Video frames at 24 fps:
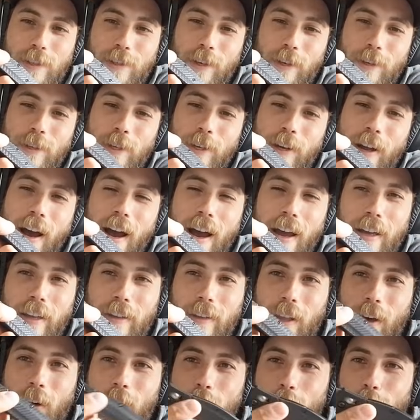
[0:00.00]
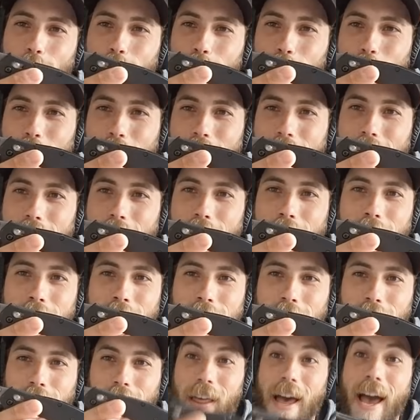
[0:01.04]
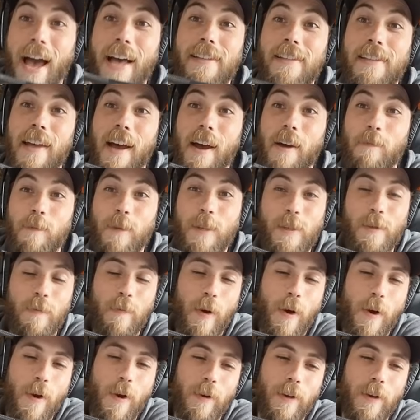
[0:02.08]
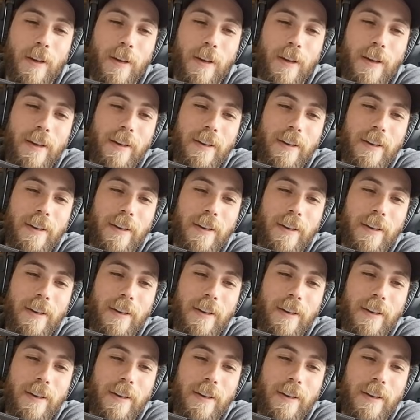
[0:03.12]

searching high and low for mine the last time we spoke.